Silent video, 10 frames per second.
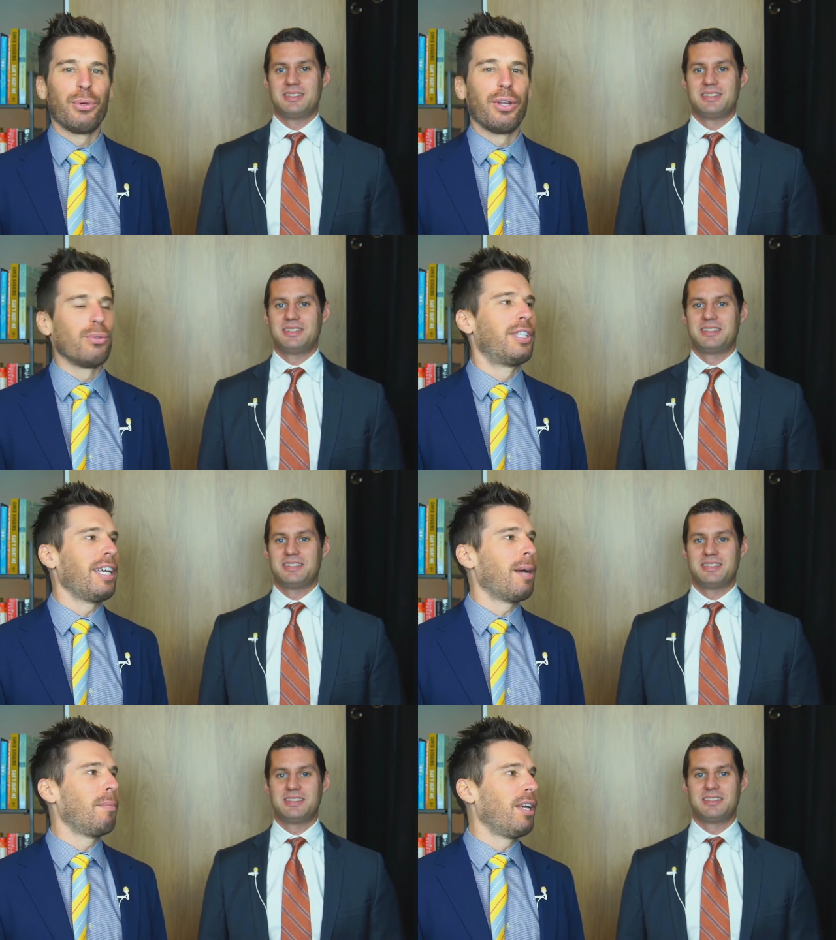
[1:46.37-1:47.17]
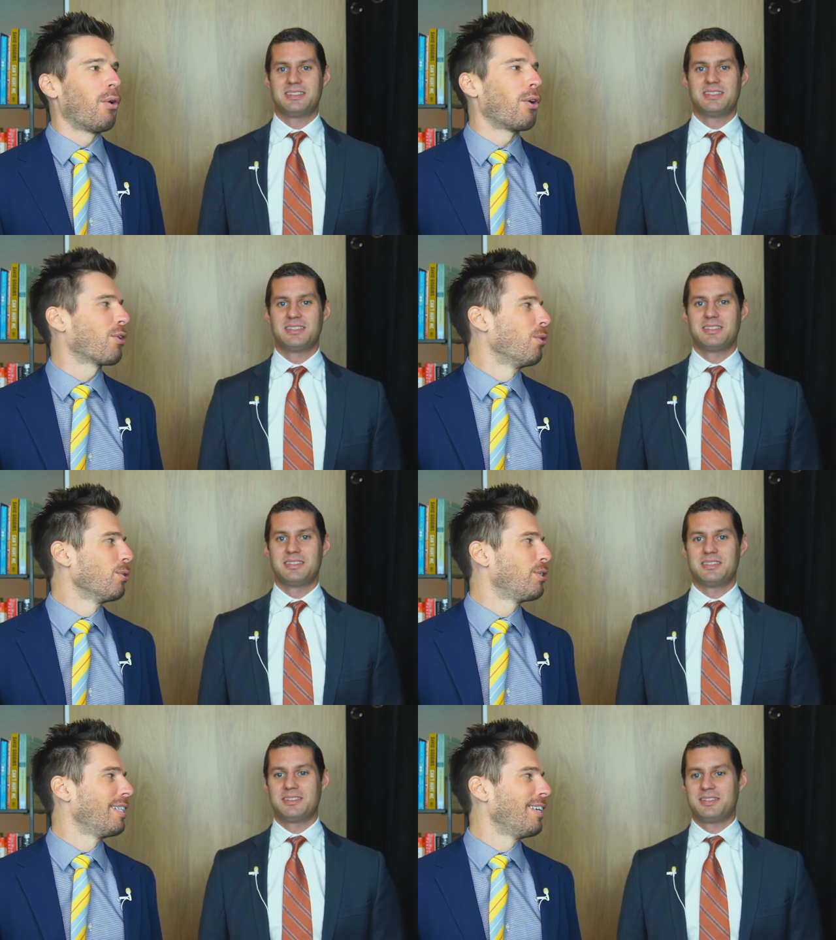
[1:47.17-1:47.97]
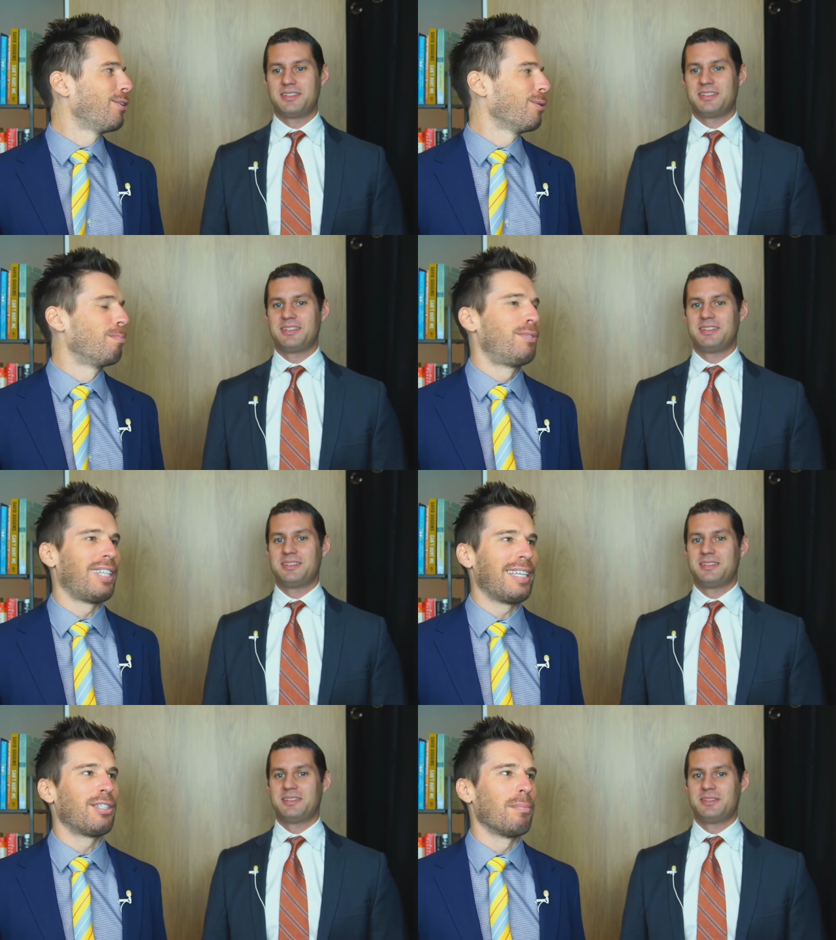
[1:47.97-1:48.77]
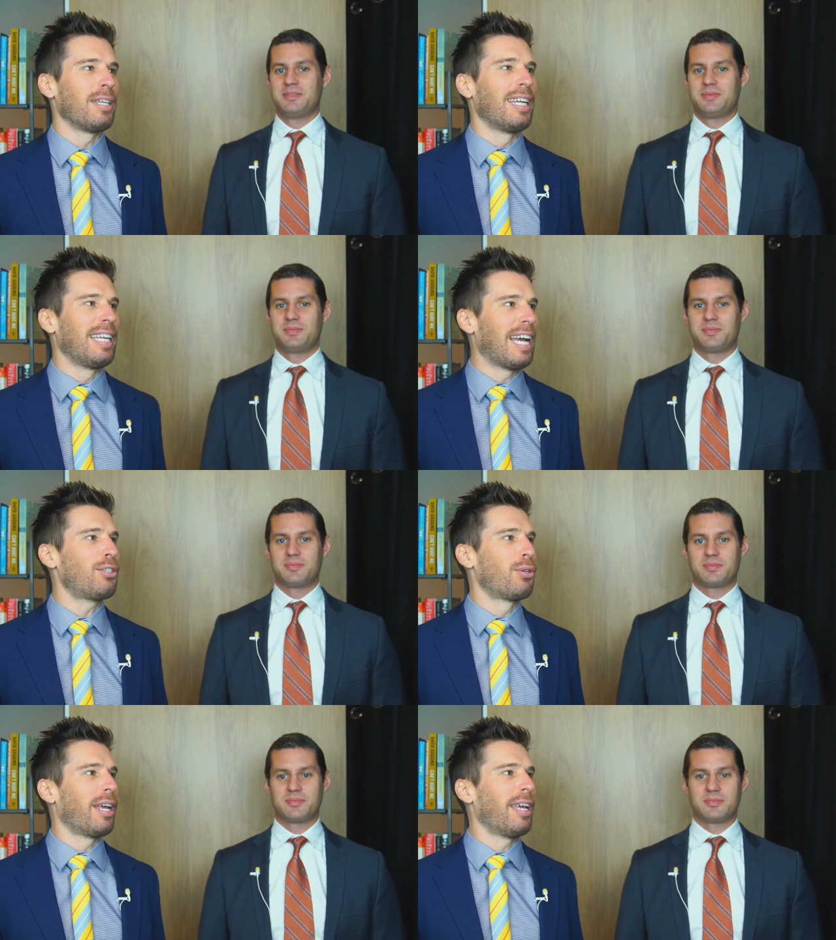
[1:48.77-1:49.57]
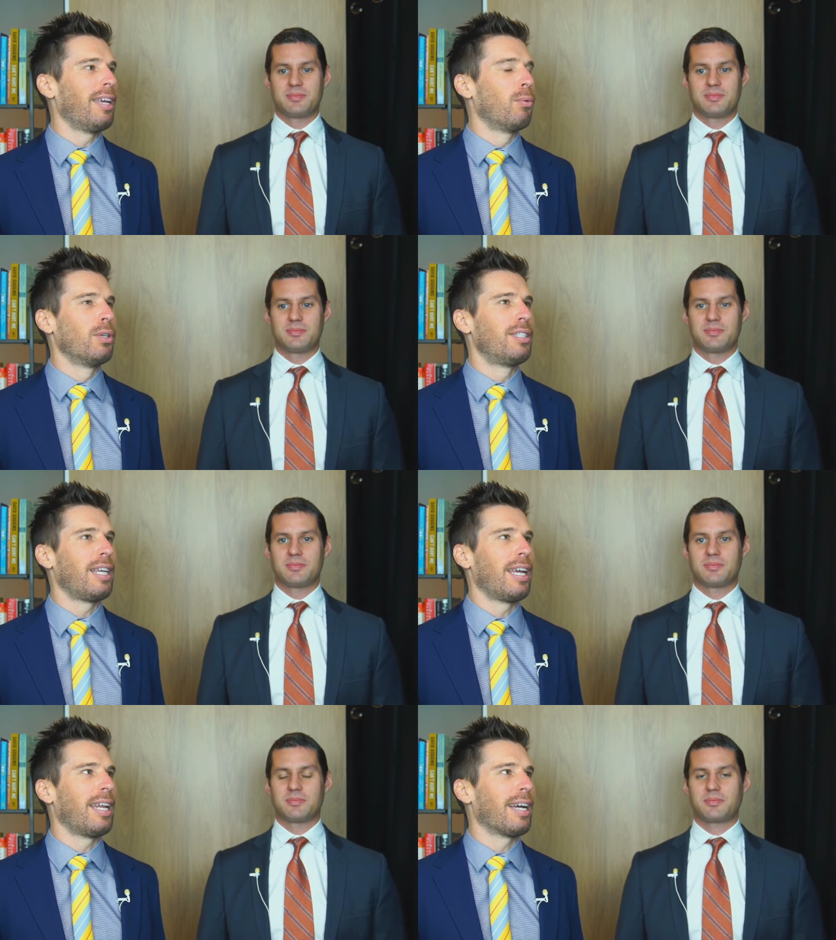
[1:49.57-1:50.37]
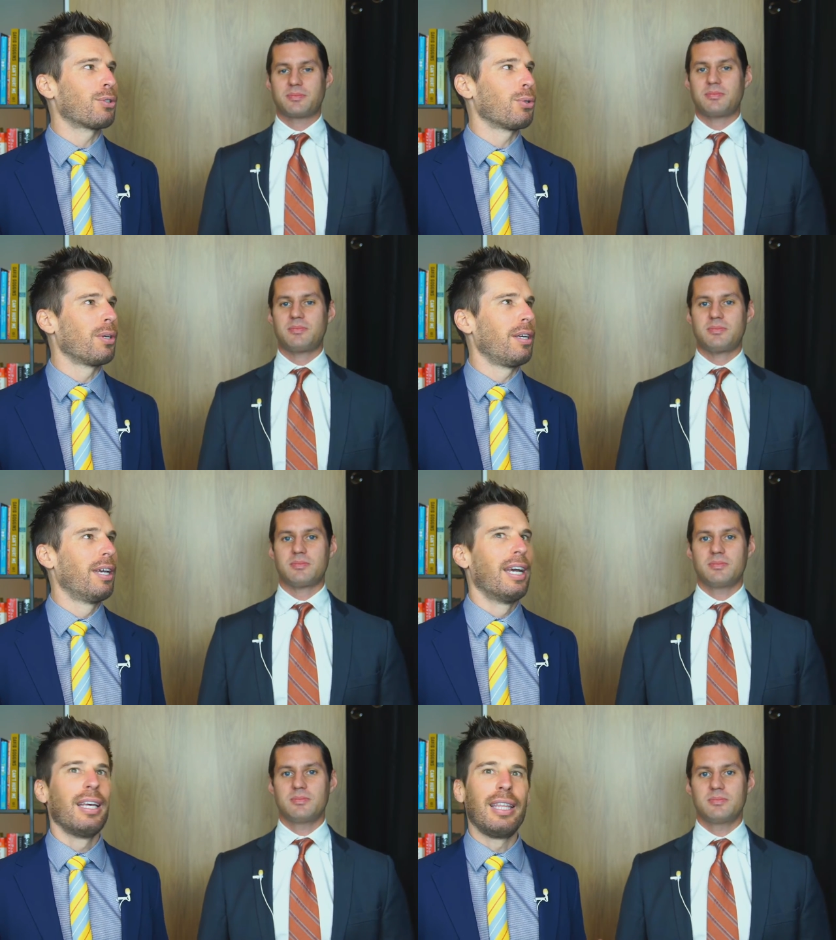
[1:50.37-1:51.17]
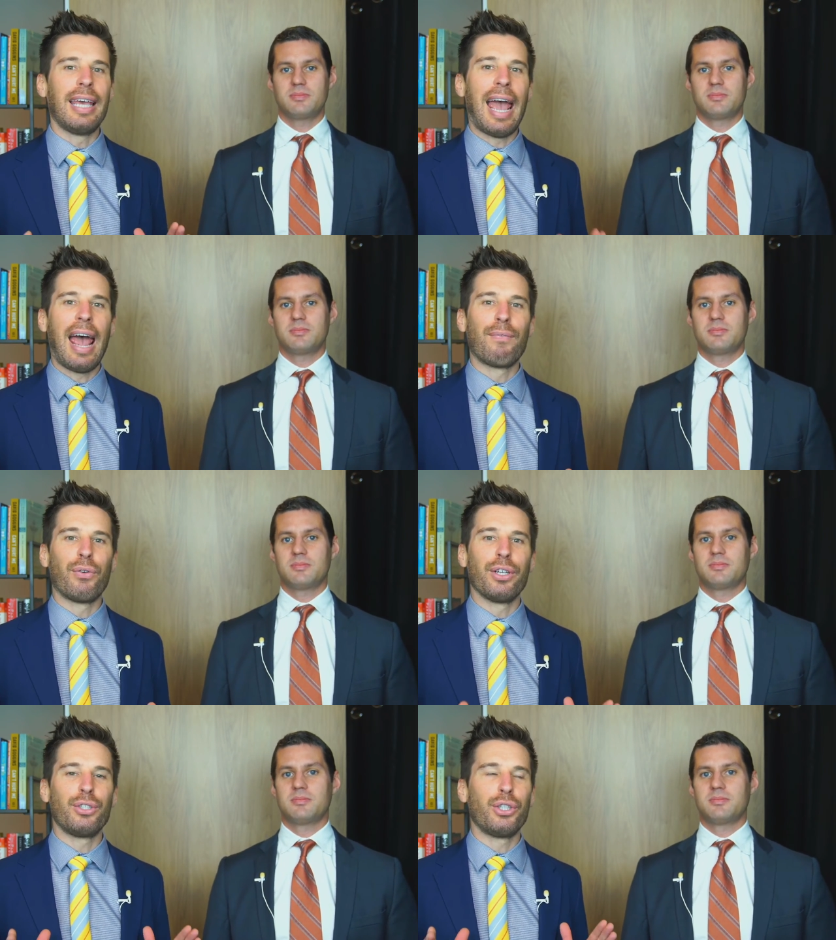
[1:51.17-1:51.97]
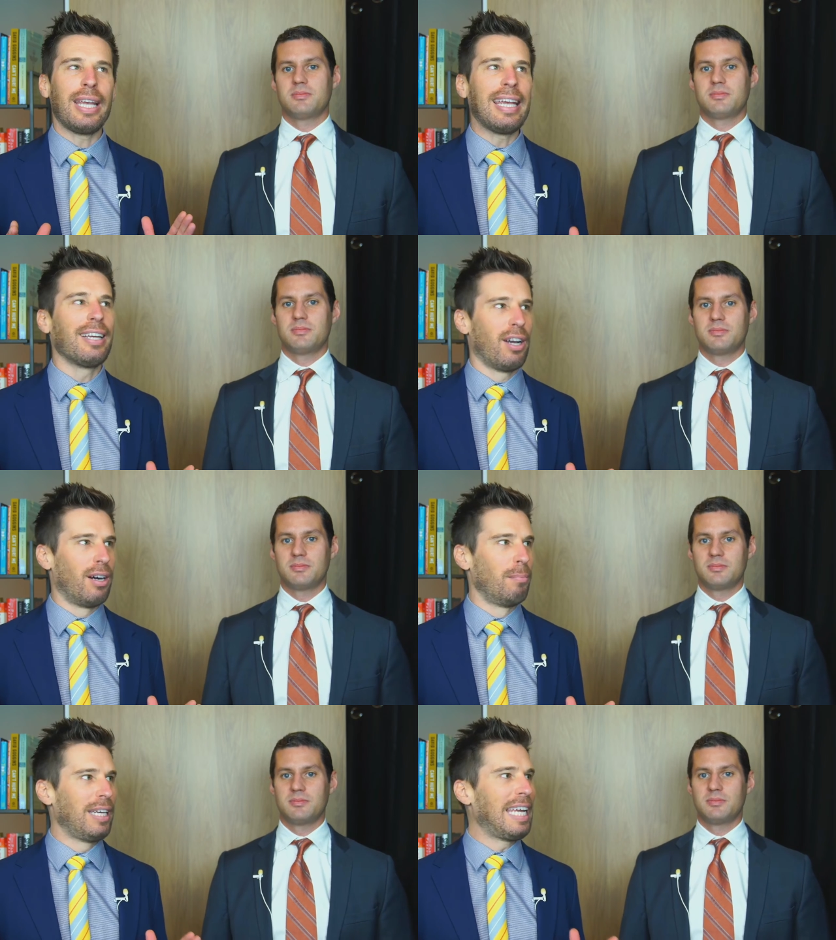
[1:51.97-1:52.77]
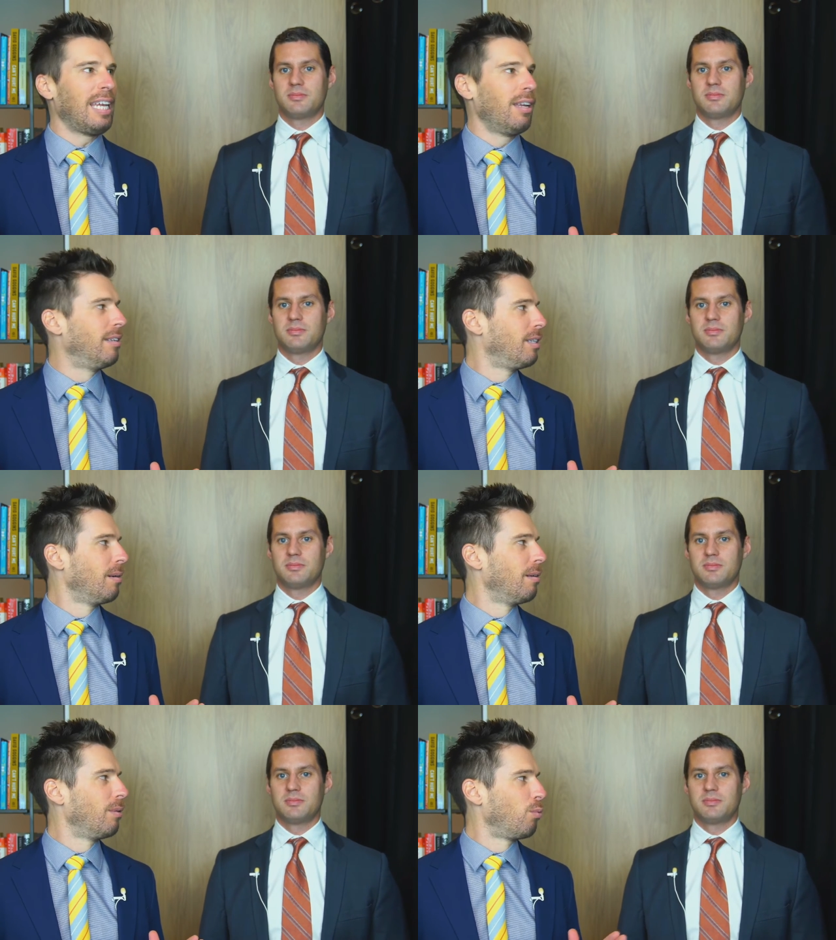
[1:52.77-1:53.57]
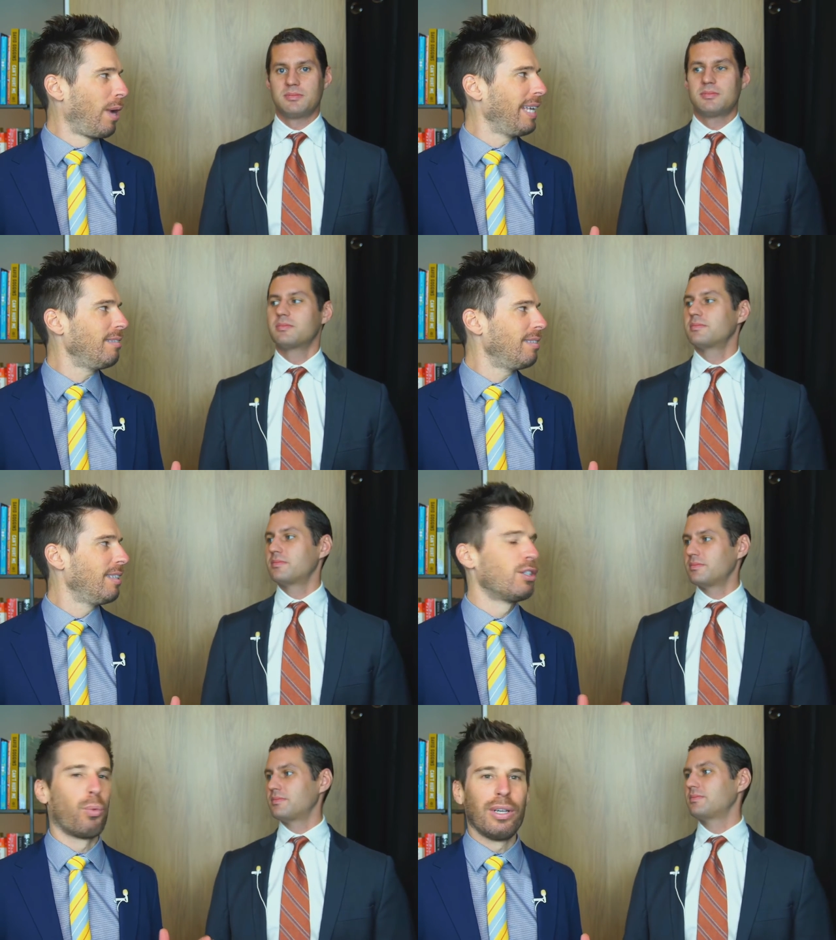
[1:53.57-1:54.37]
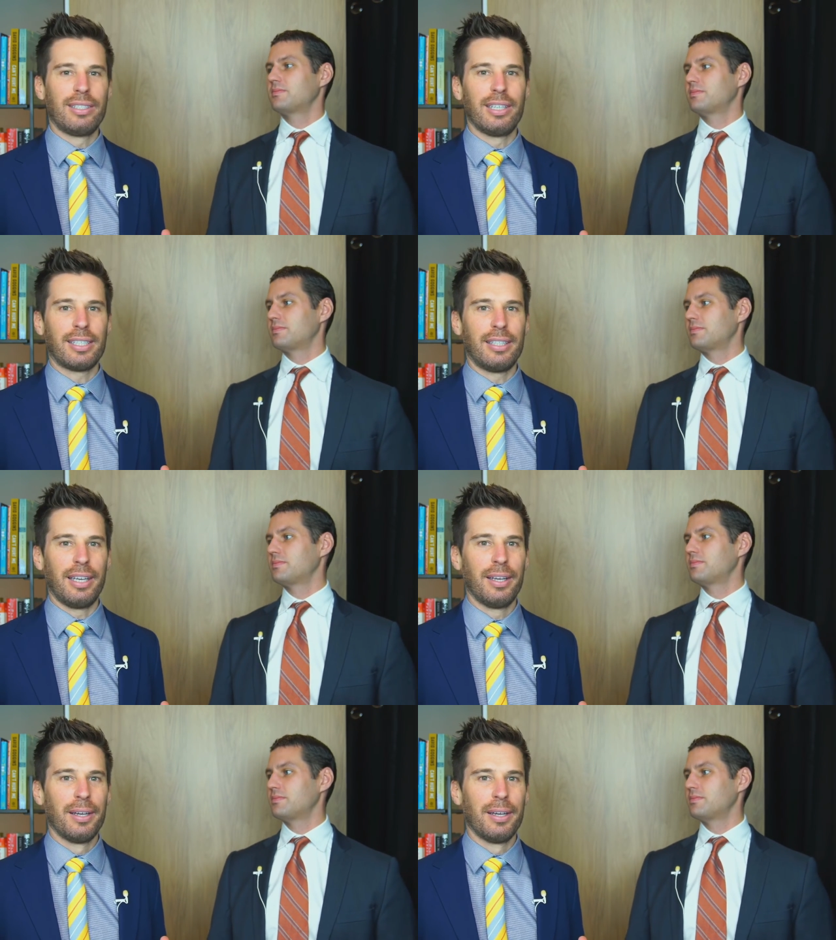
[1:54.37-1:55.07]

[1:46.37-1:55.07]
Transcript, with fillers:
Speaker 1: so they'll DM me articles and they'll say something. And yesterday it was saying actually the average income needed to rent is 160.